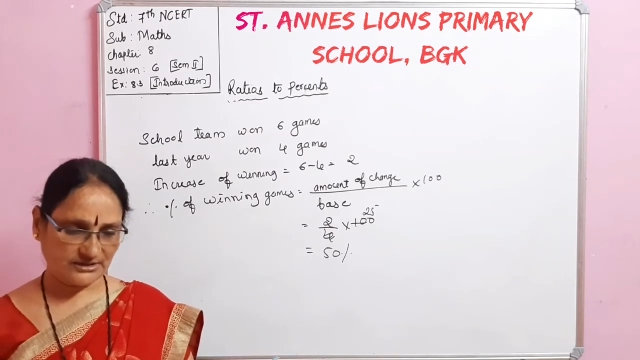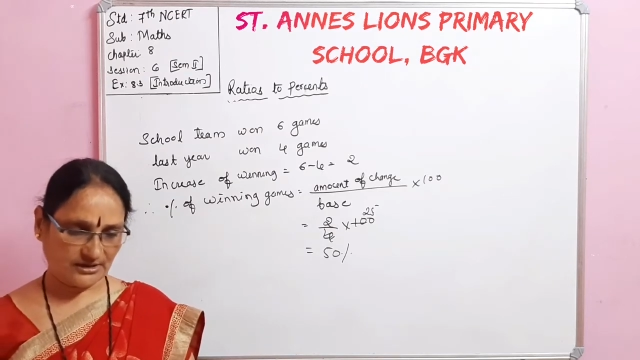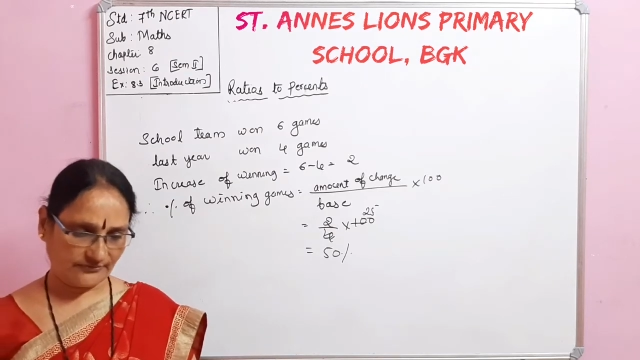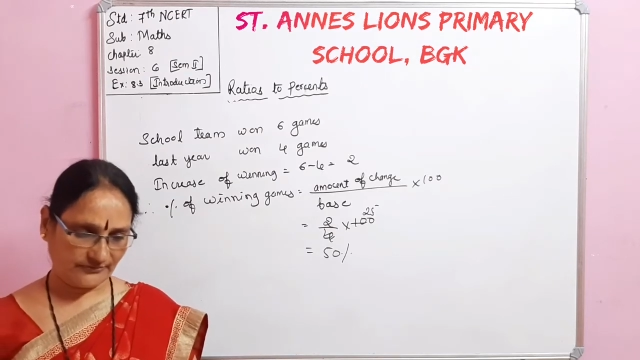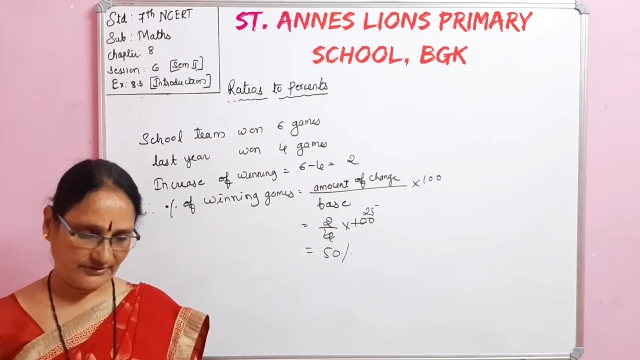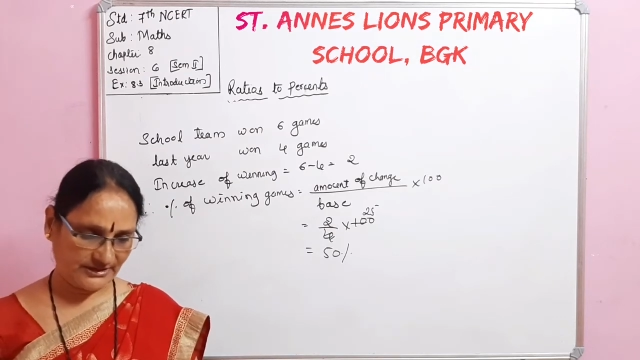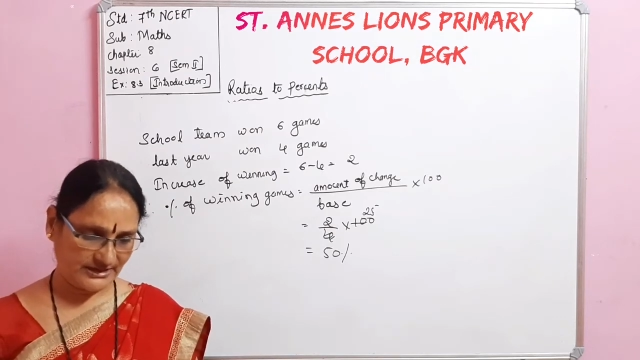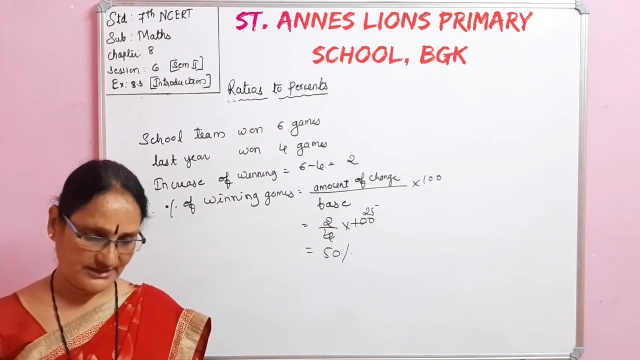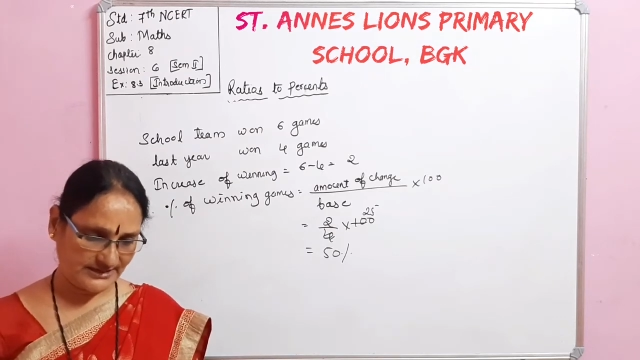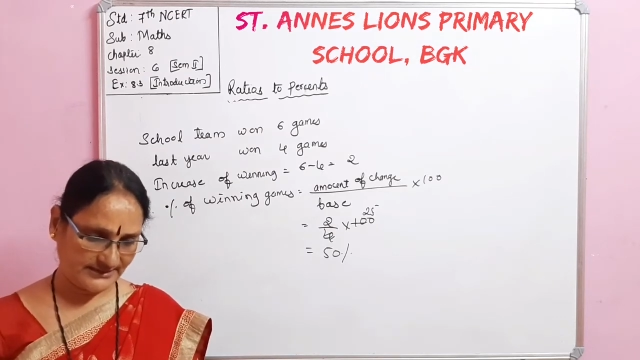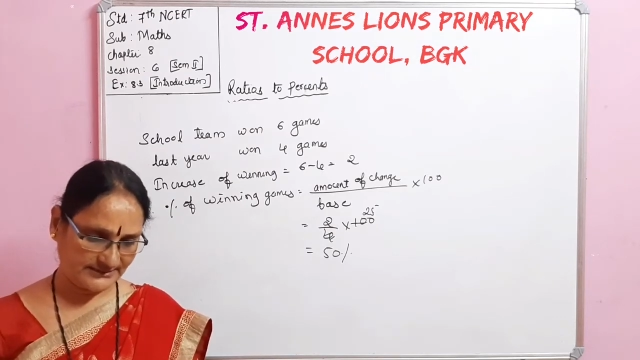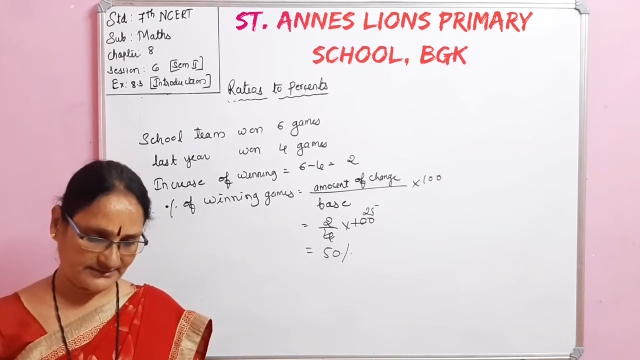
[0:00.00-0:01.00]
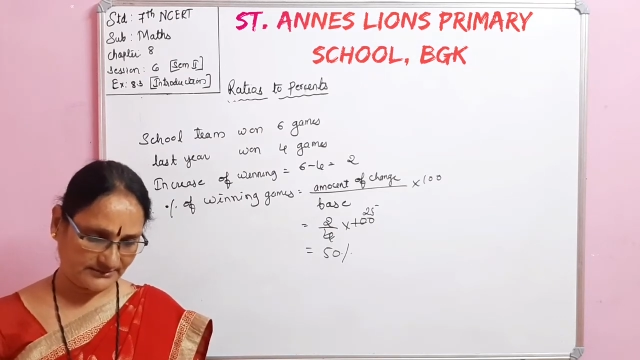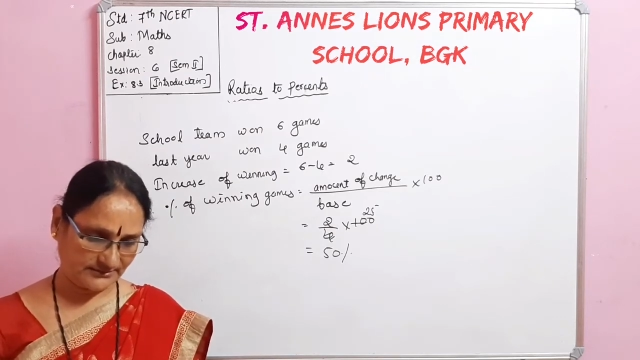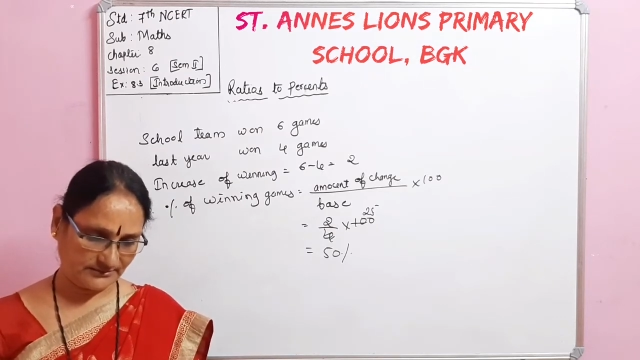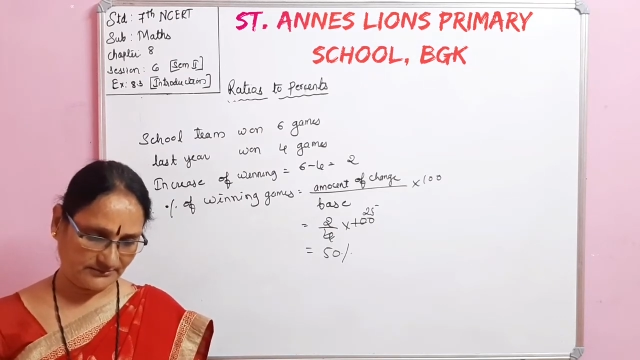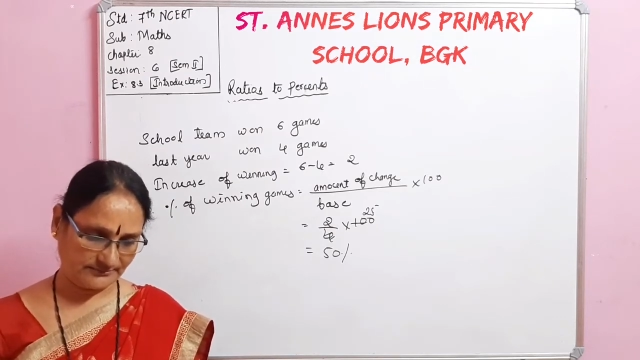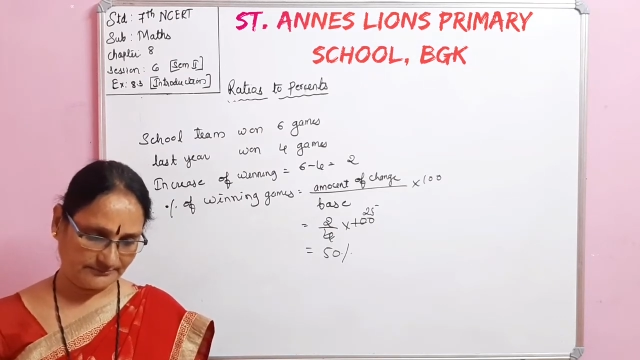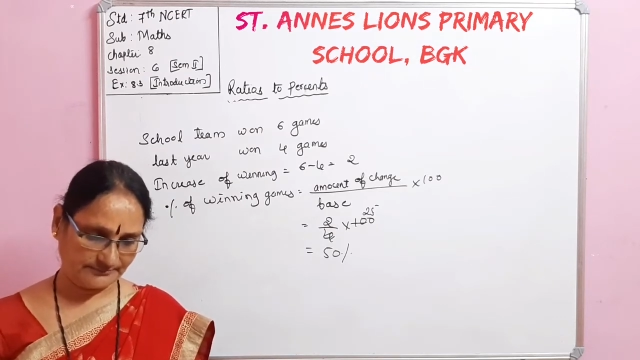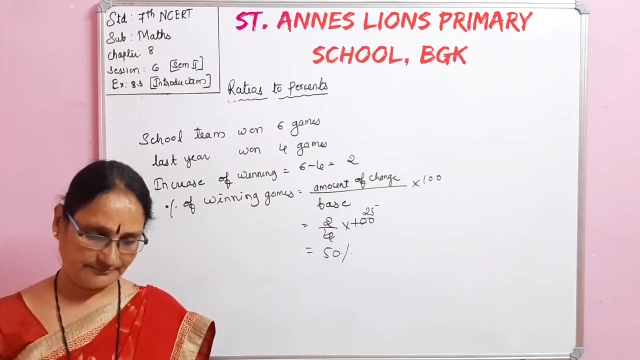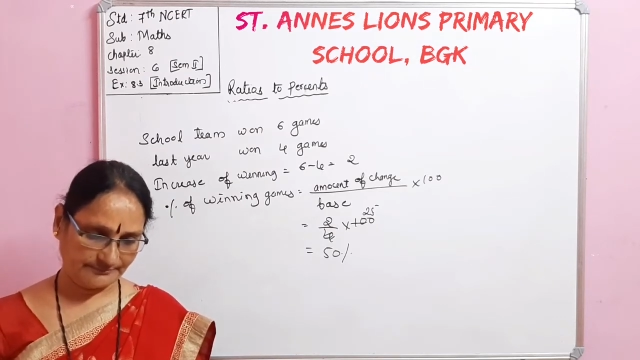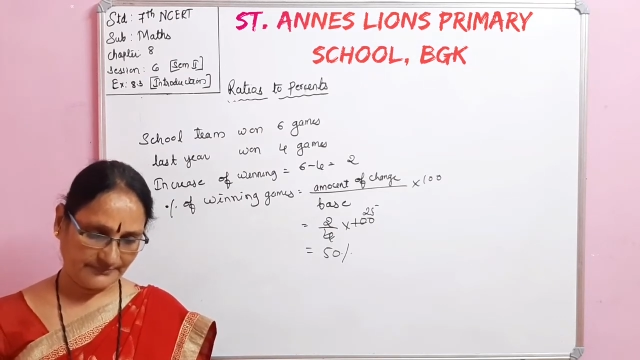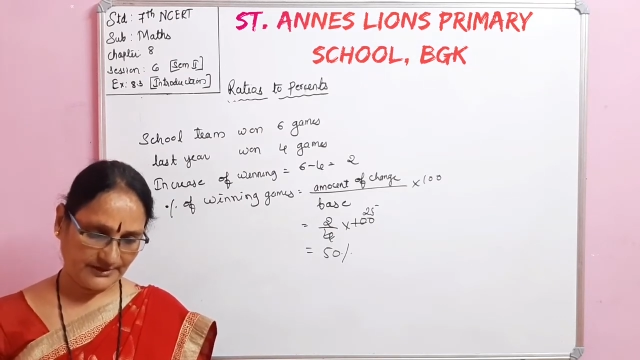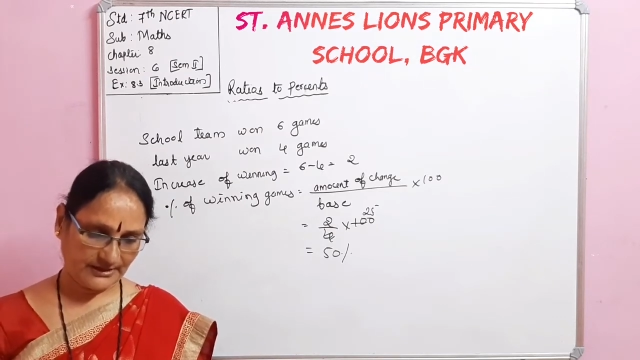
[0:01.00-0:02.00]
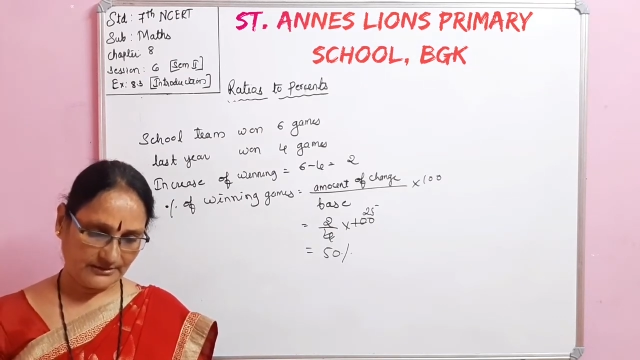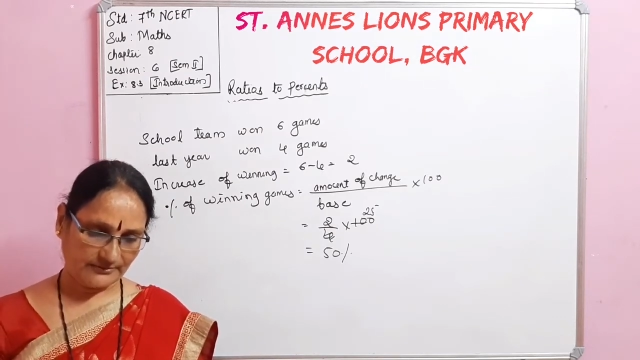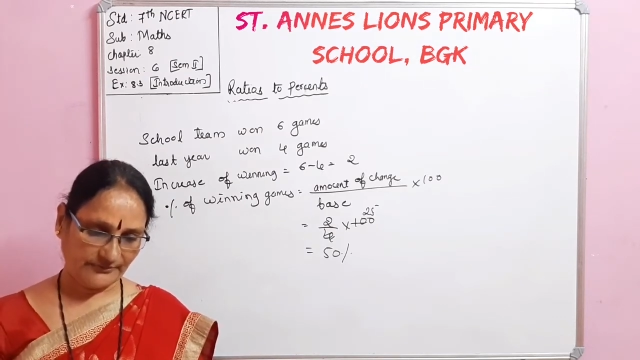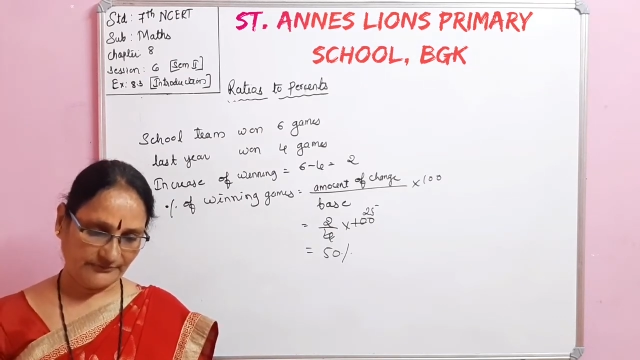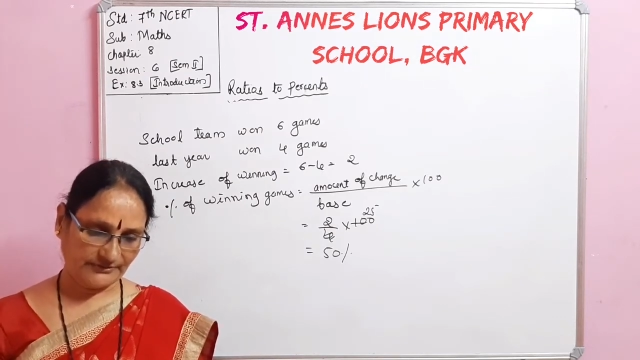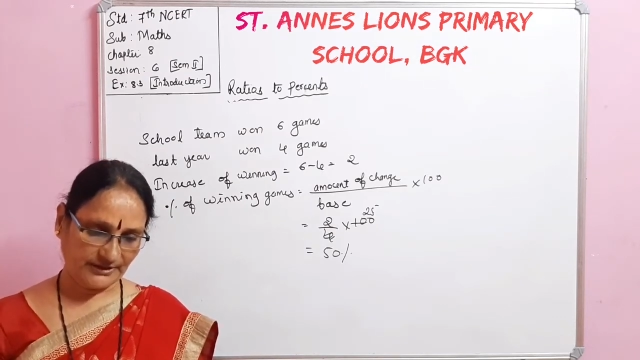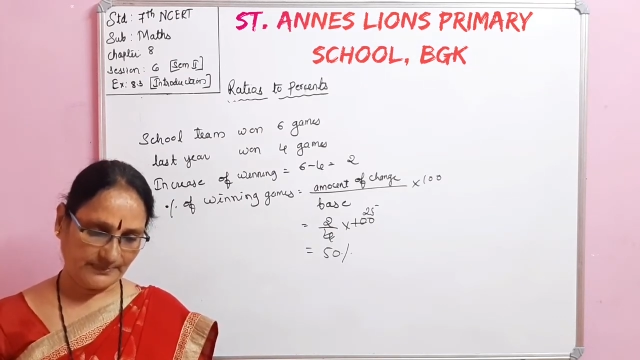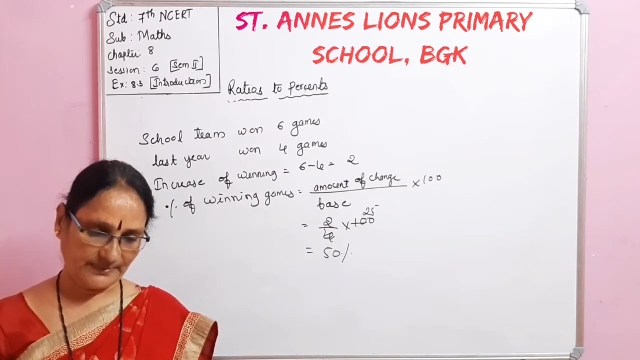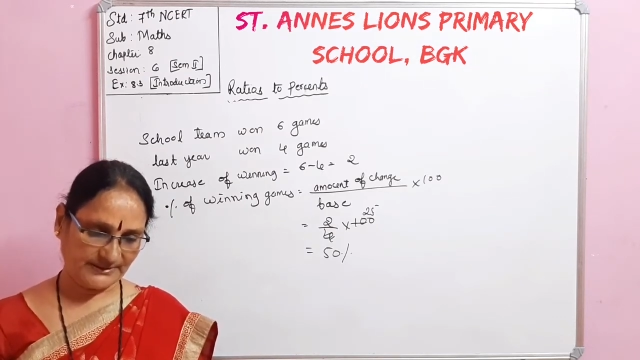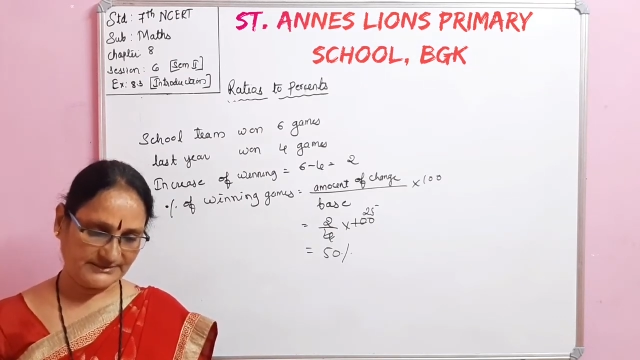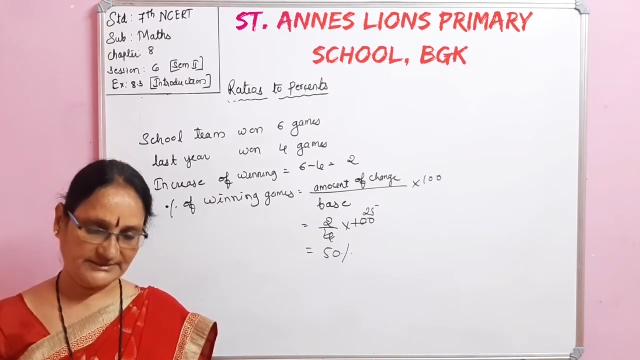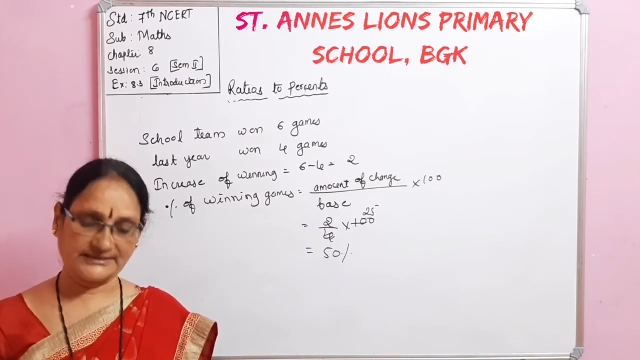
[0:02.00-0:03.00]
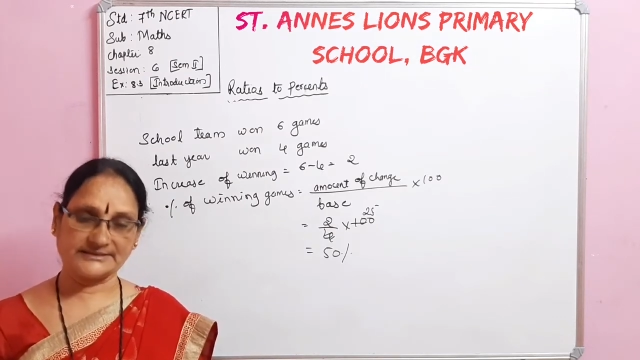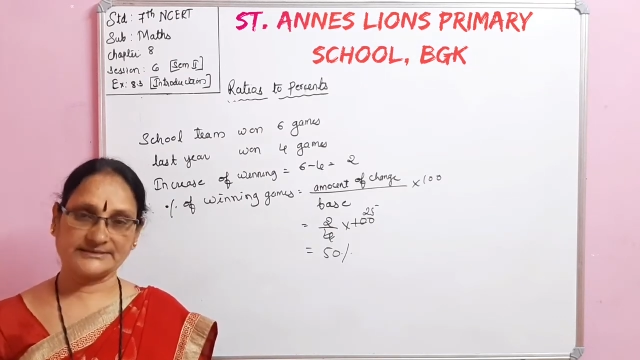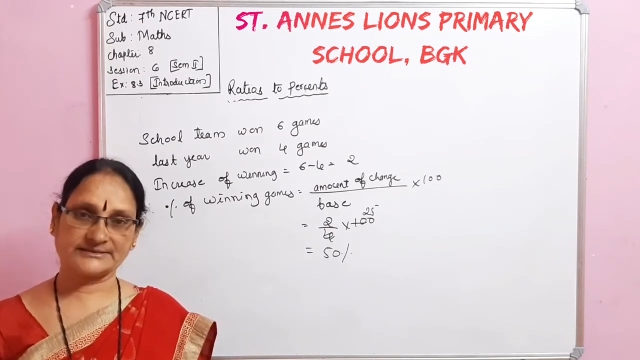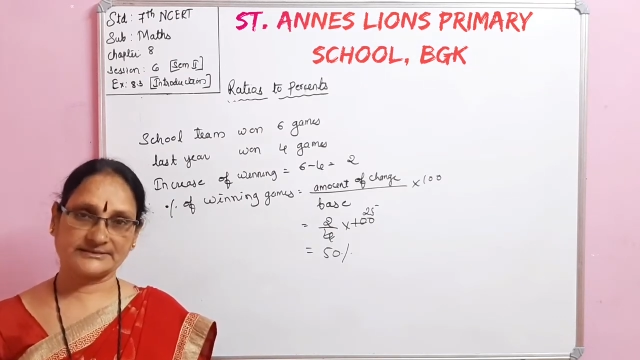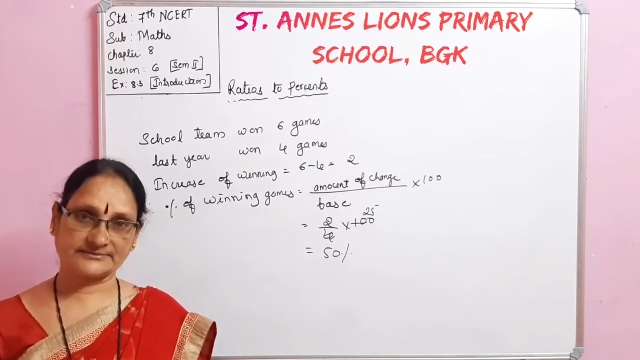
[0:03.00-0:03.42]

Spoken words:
of winning is 50%.